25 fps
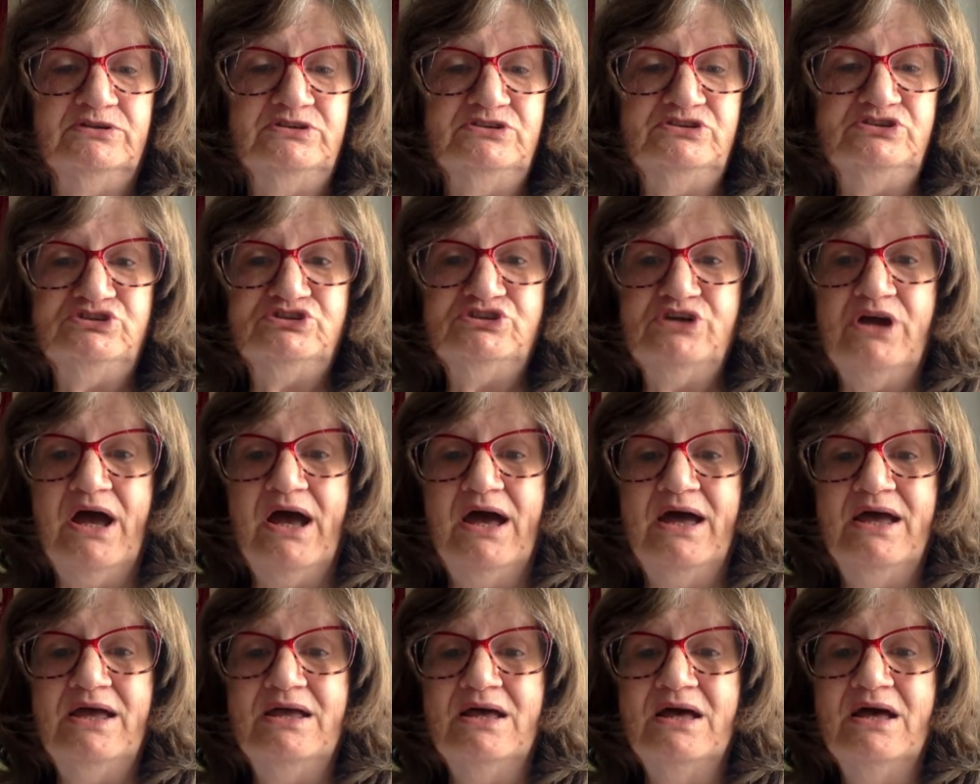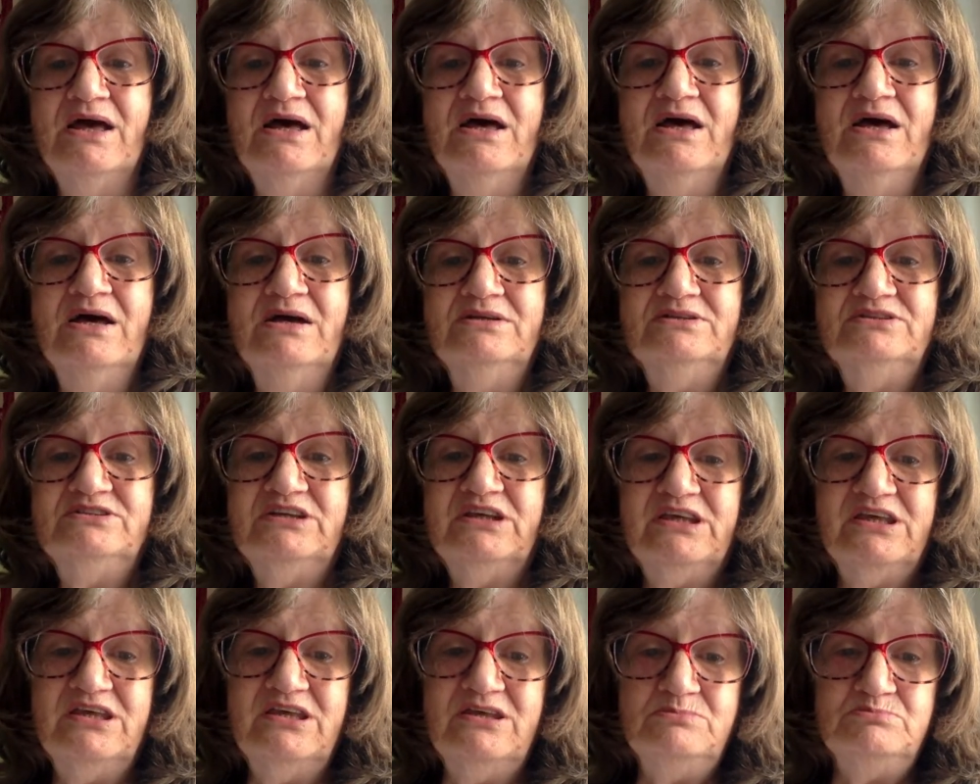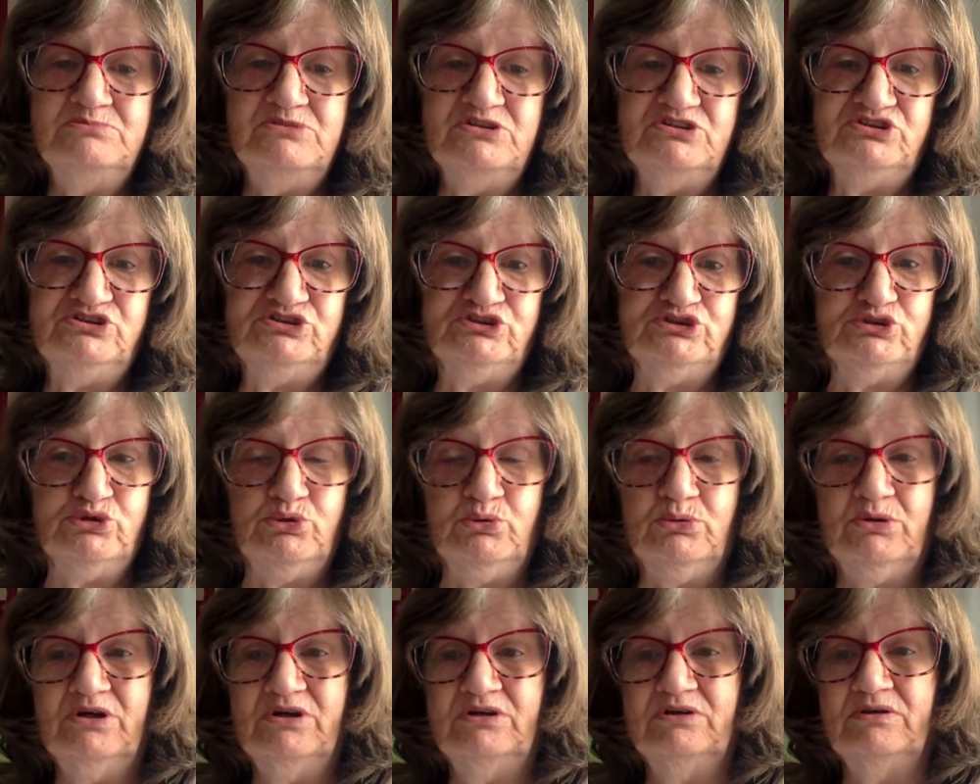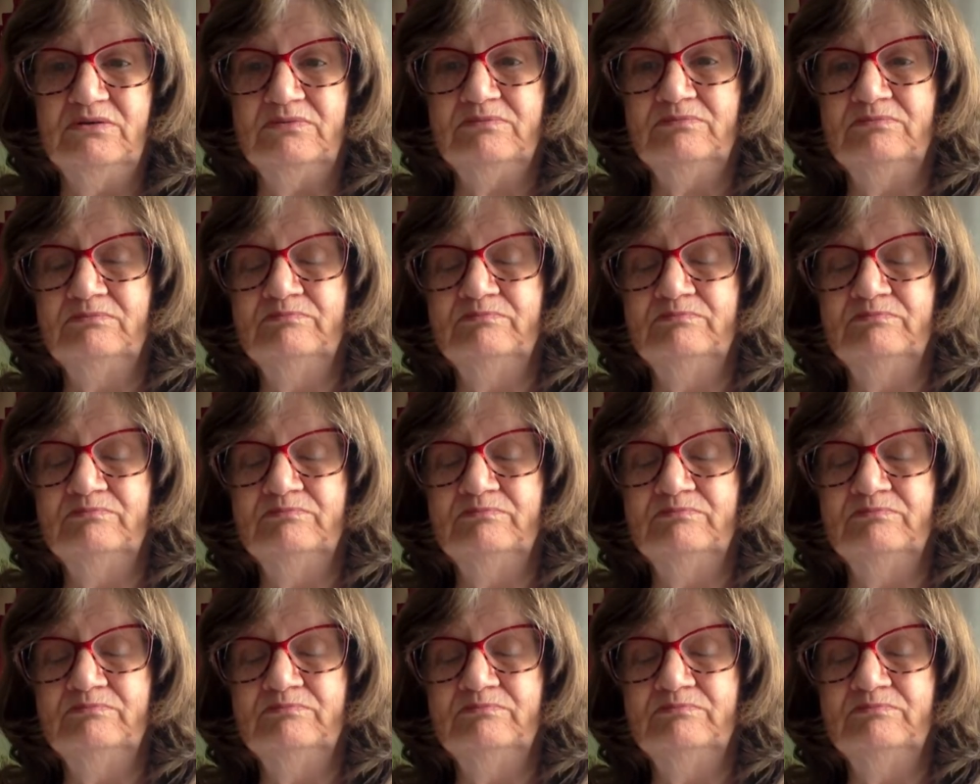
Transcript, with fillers: going to try to keep this short.